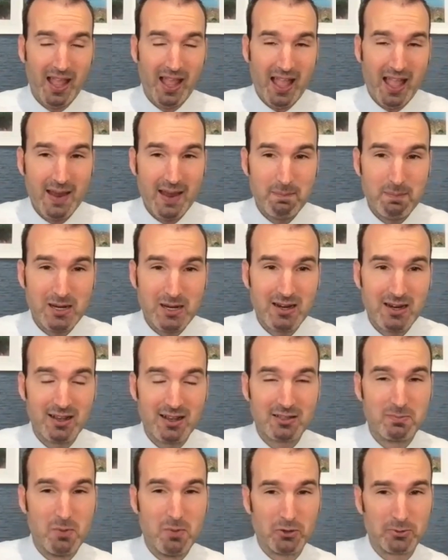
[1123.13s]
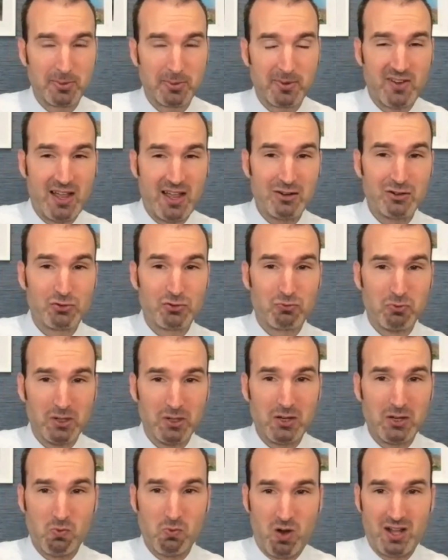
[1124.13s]
And because most providers
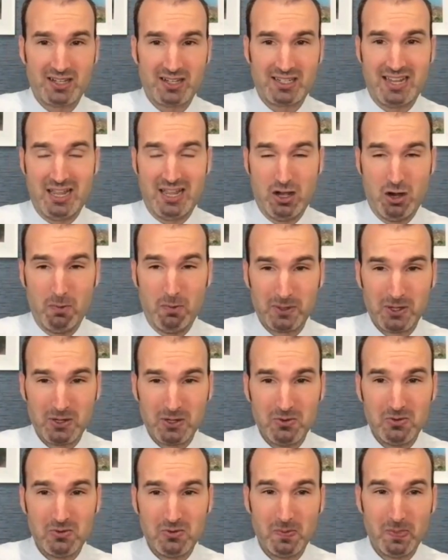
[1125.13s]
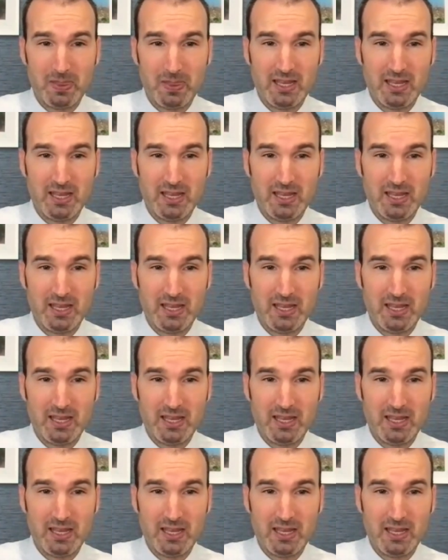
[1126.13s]
really want to help you,